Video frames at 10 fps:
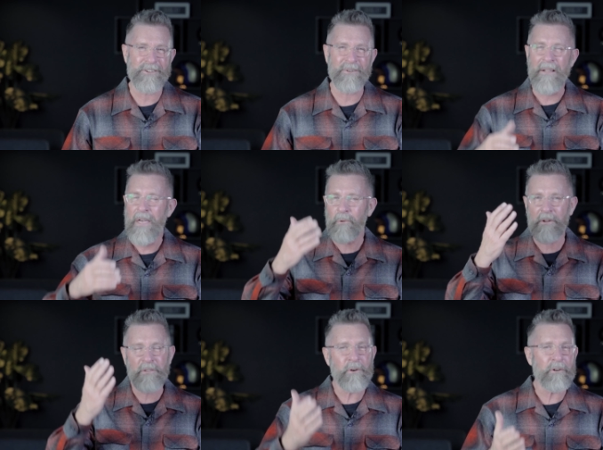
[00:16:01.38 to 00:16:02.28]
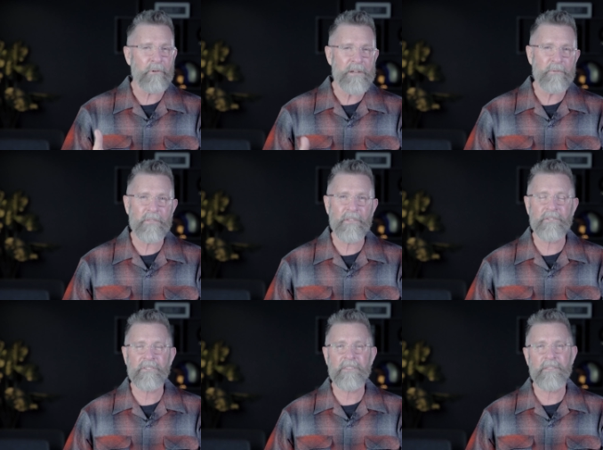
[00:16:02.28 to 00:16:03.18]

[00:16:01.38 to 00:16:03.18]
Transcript: to you. Whether you agree with this,